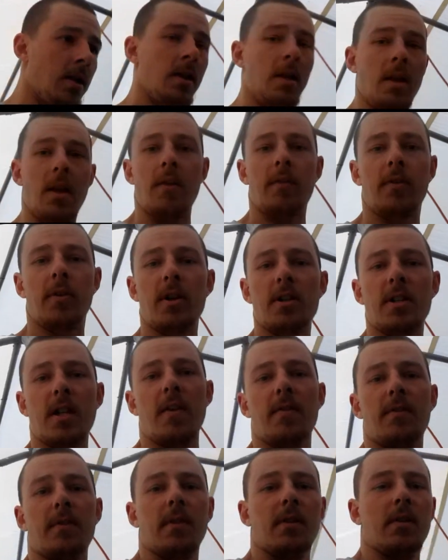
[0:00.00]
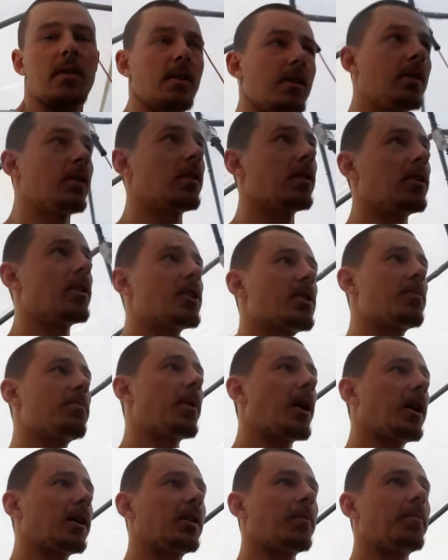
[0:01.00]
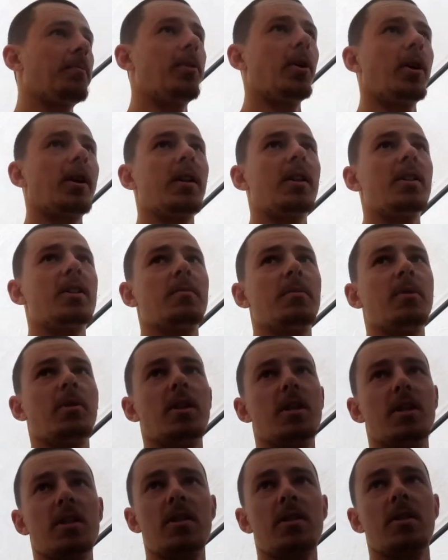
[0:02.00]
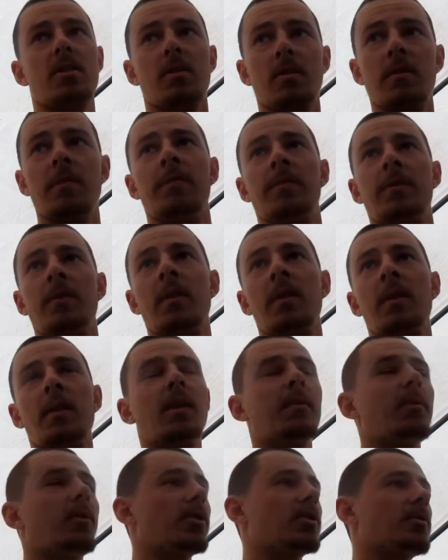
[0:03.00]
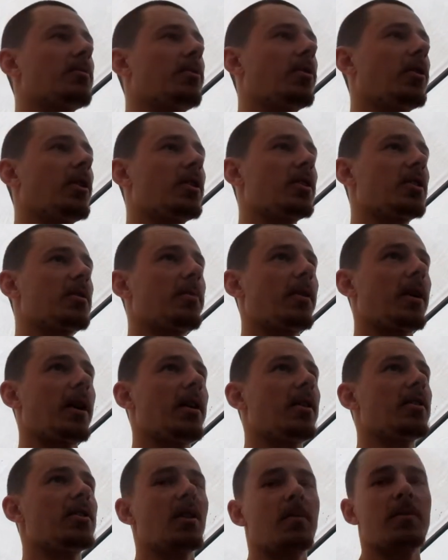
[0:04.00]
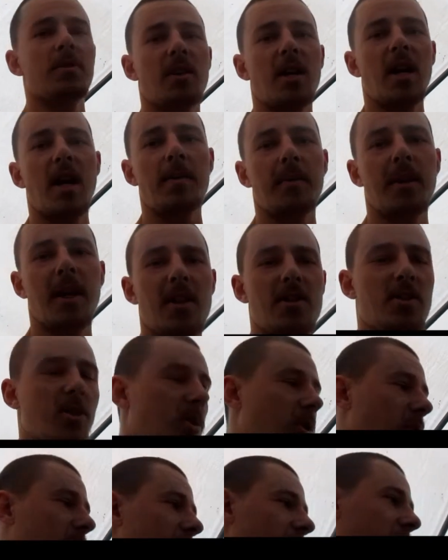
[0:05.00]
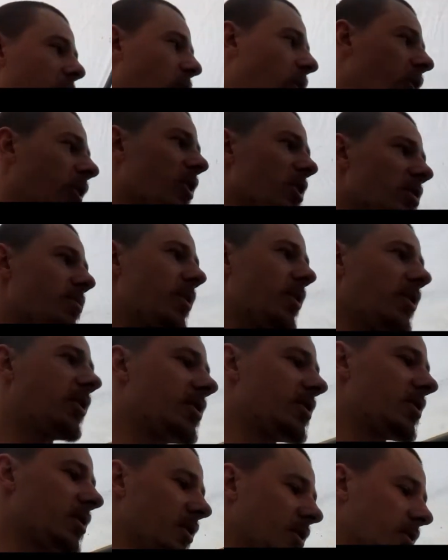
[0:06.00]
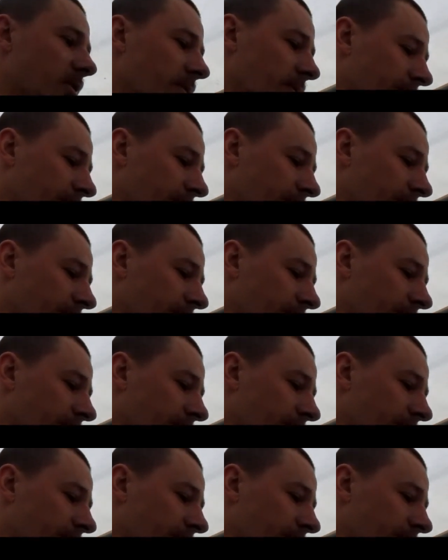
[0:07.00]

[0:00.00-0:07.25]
of course, having the spot to put is the most important spot, and some scrap guys do look like hoarders because, you know,